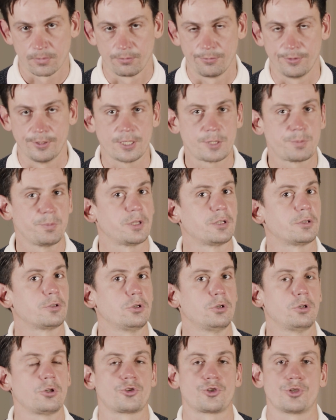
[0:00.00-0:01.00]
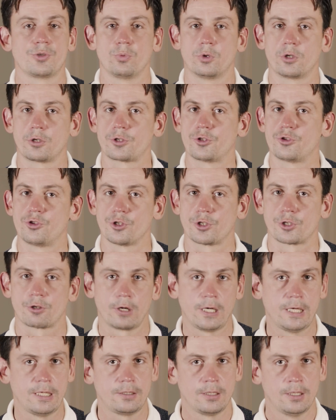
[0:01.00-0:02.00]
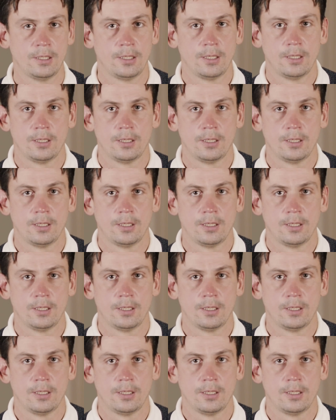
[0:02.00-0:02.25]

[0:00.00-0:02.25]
This methodology works just great.